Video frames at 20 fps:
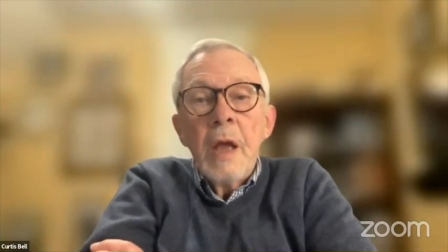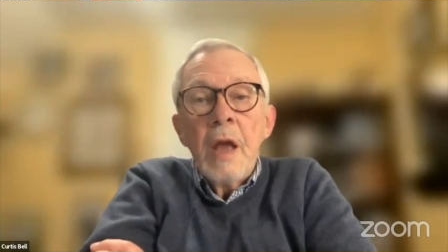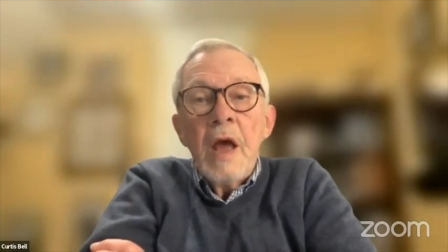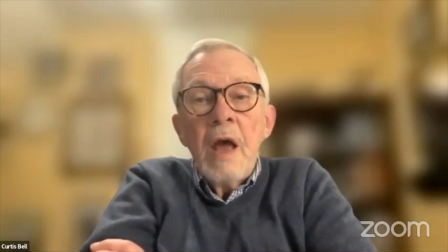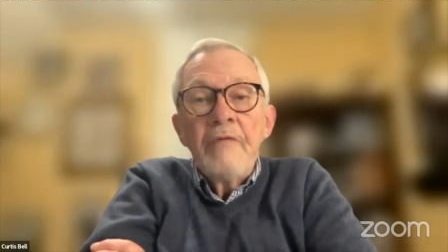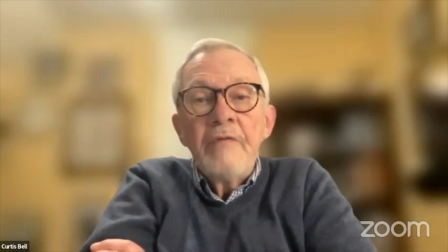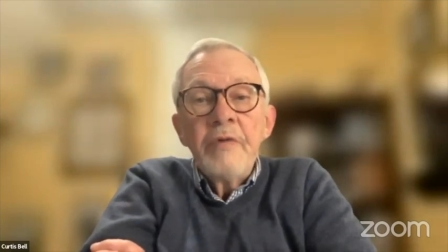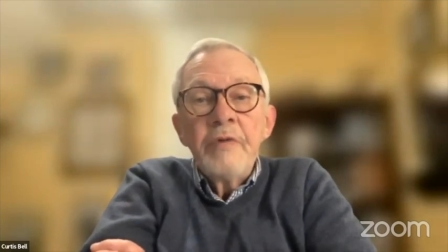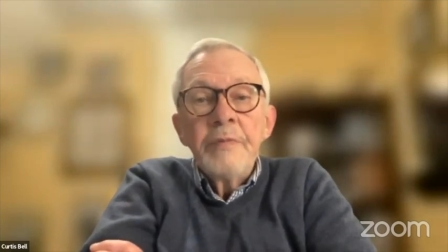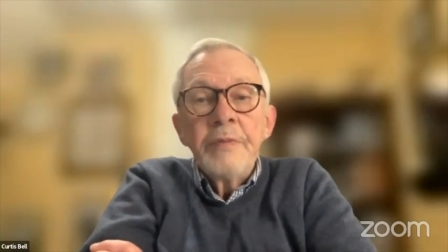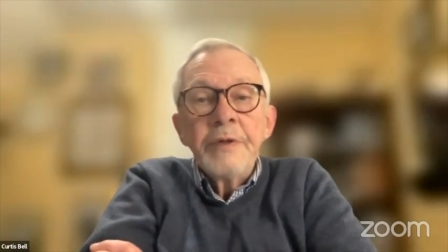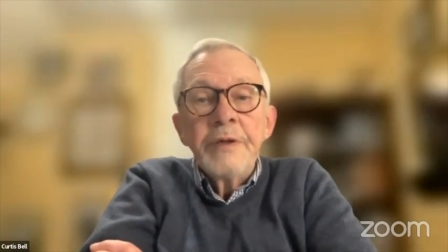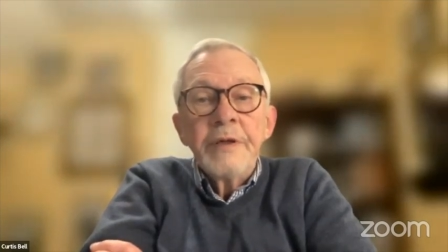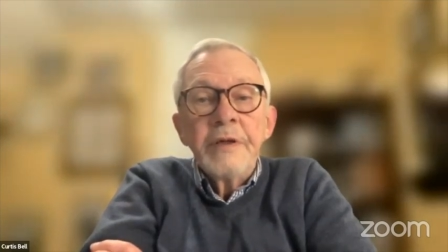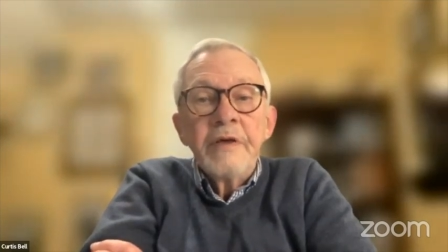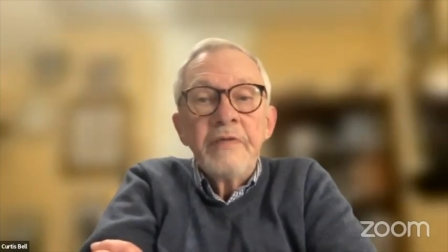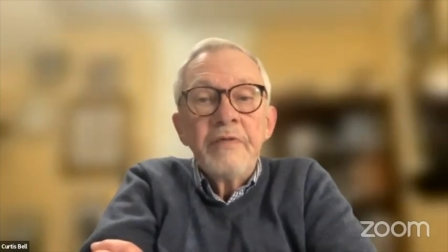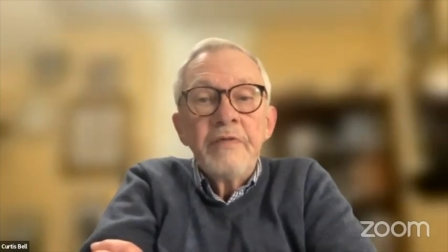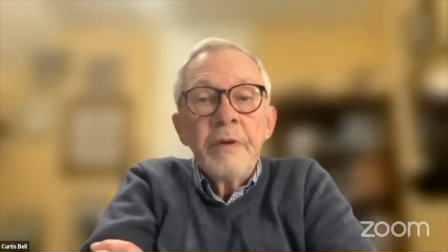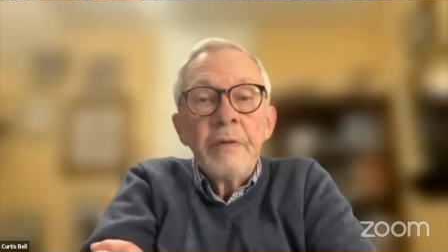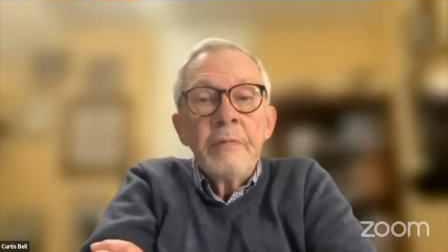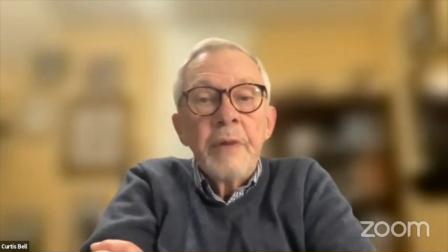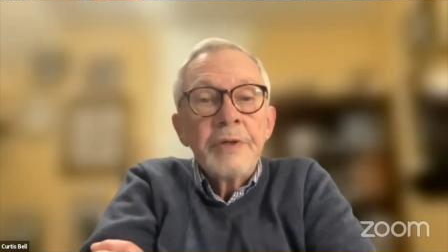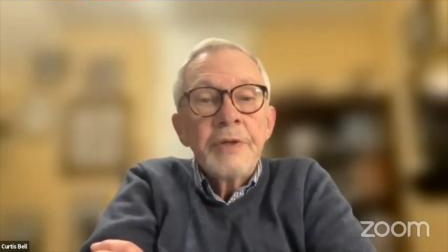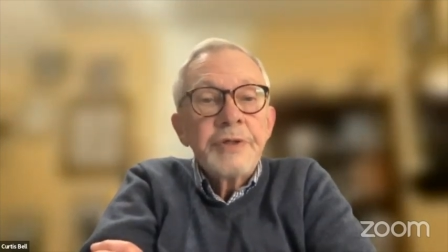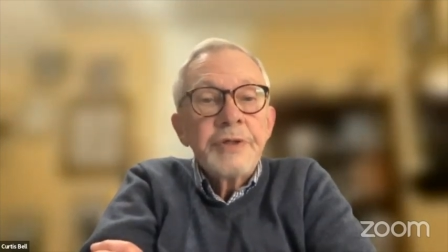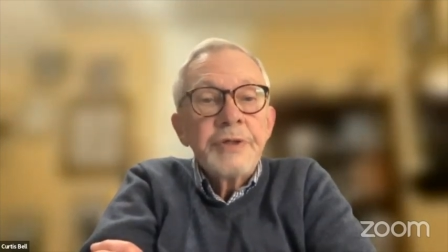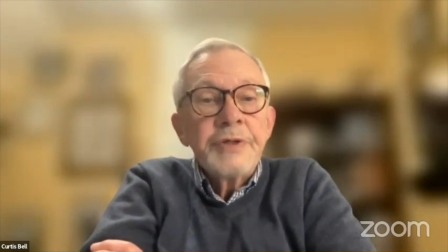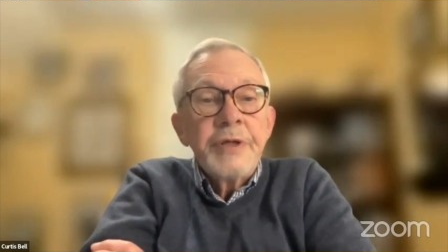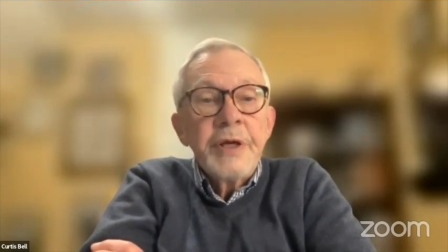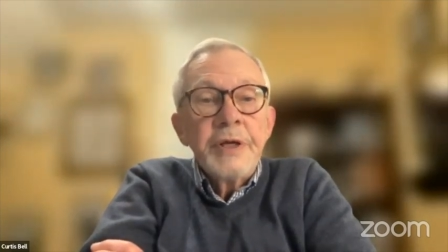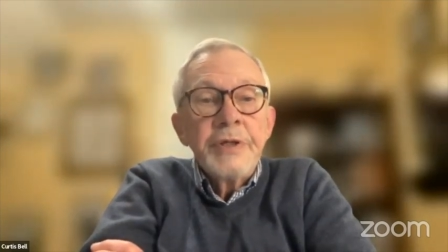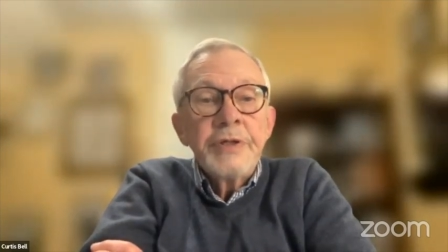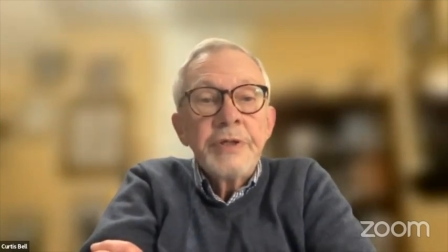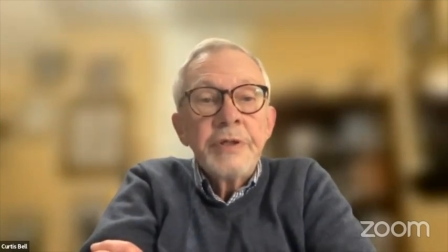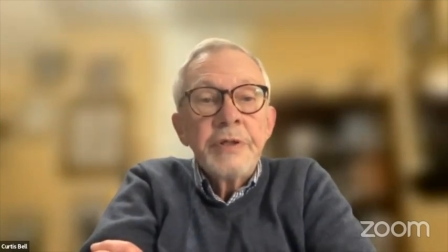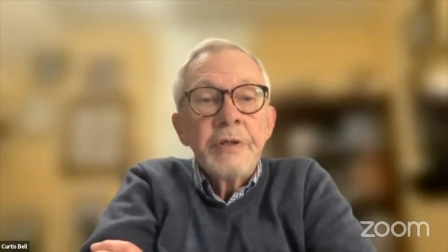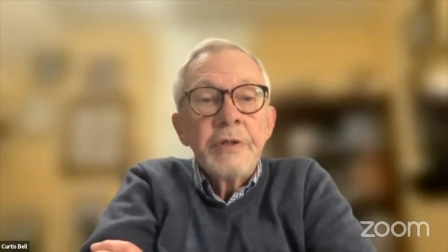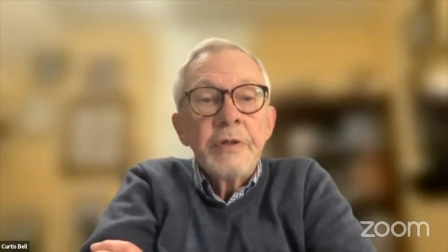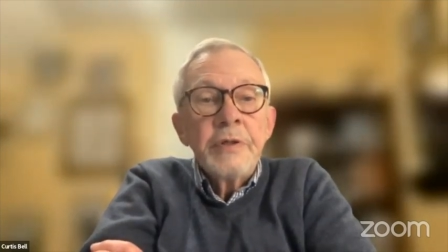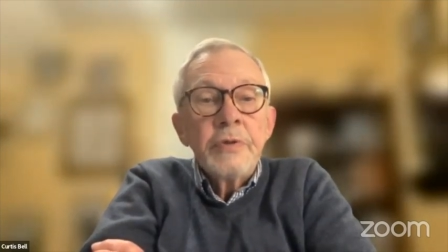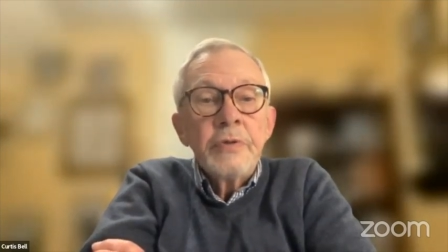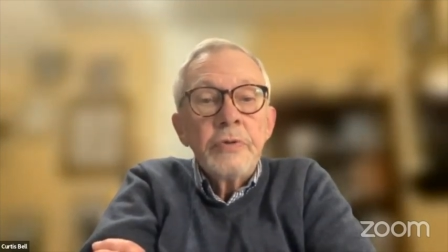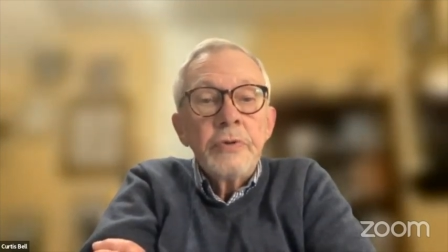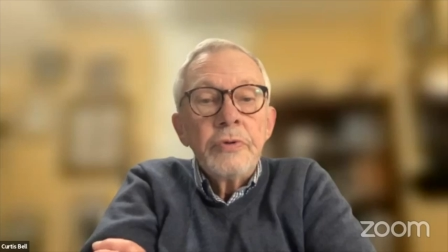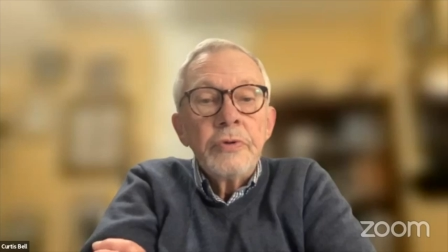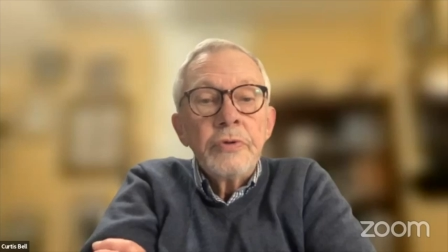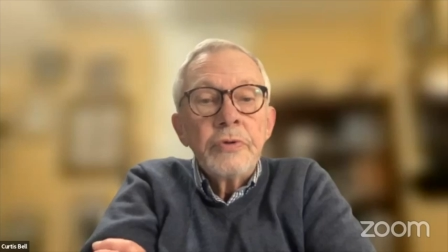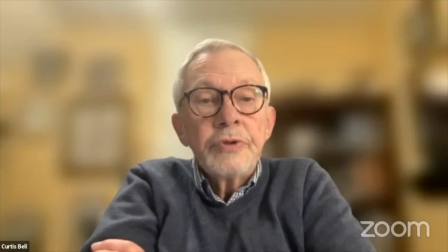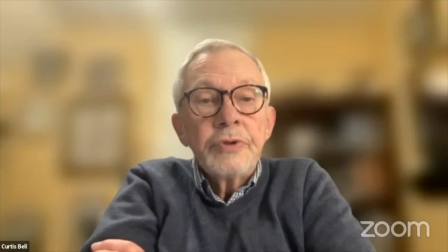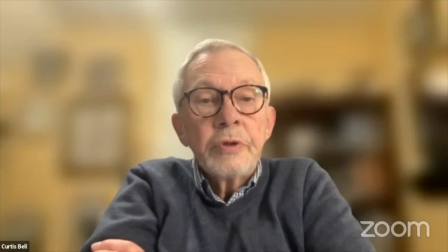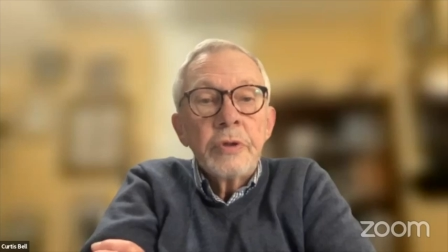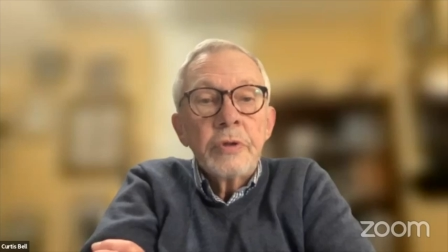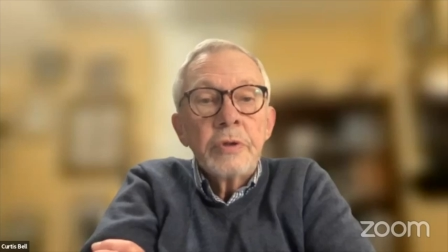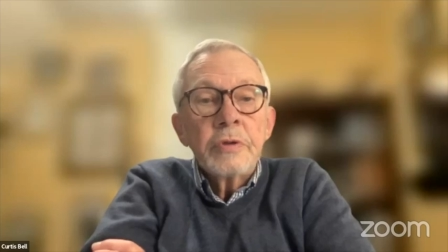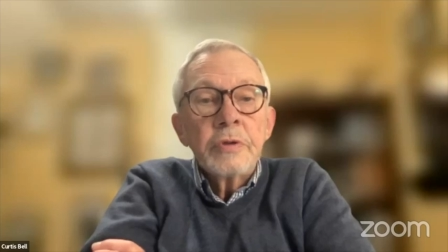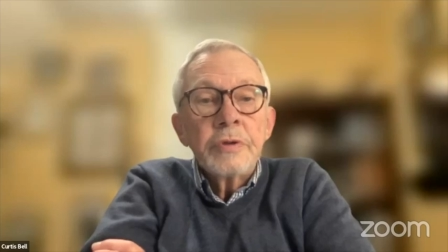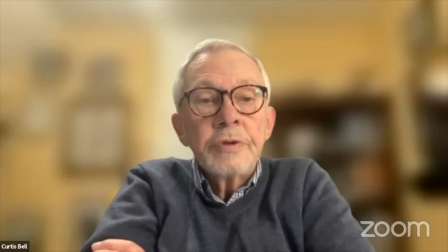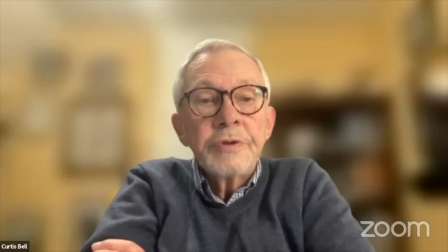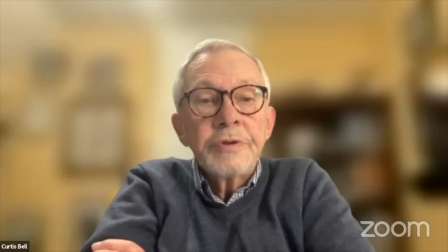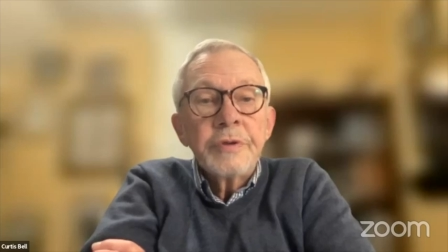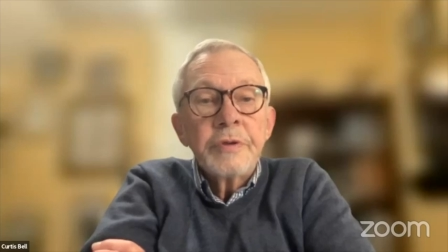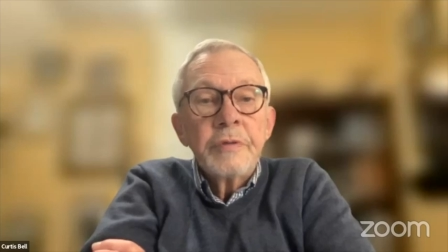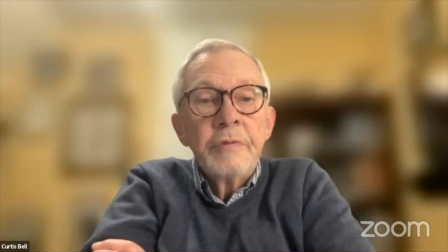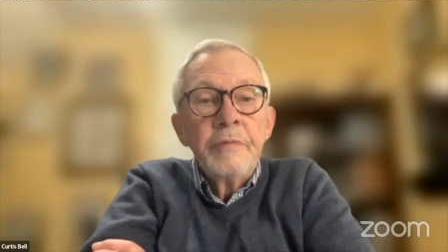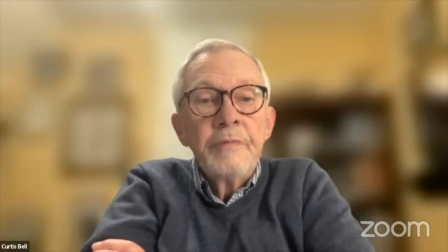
haven't been given much attention in UU circles.